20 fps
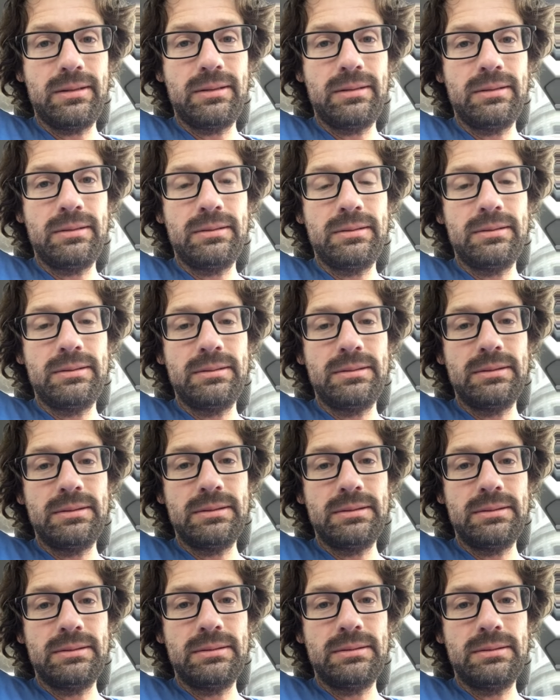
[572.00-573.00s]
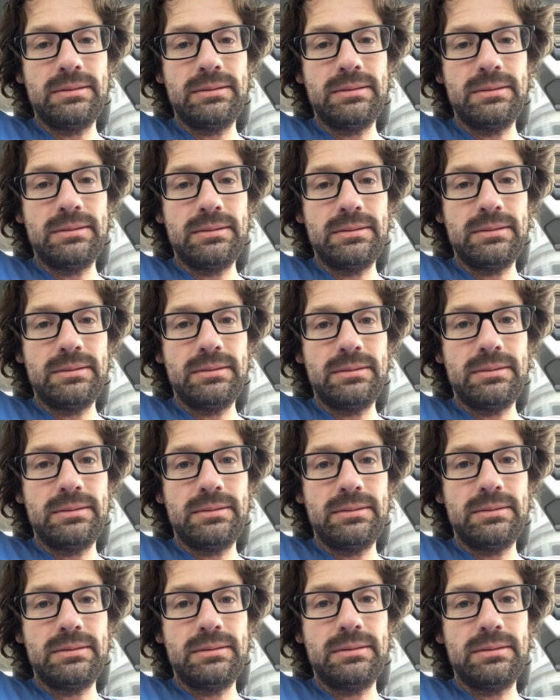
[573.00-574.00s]

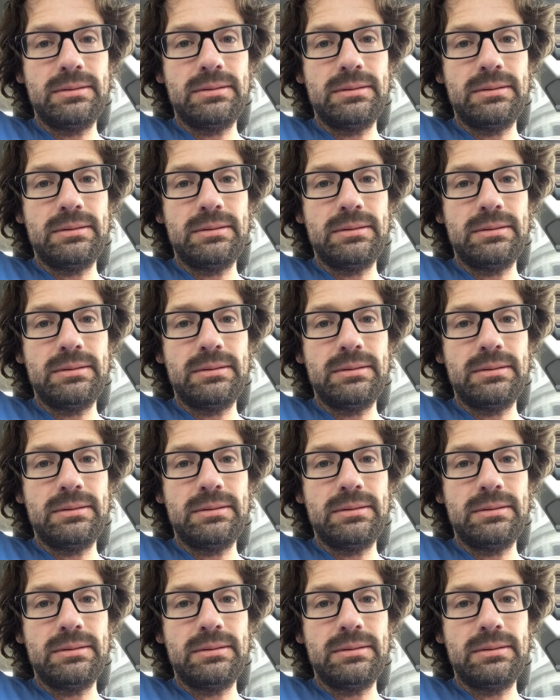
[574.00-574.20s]
Nobody speaks.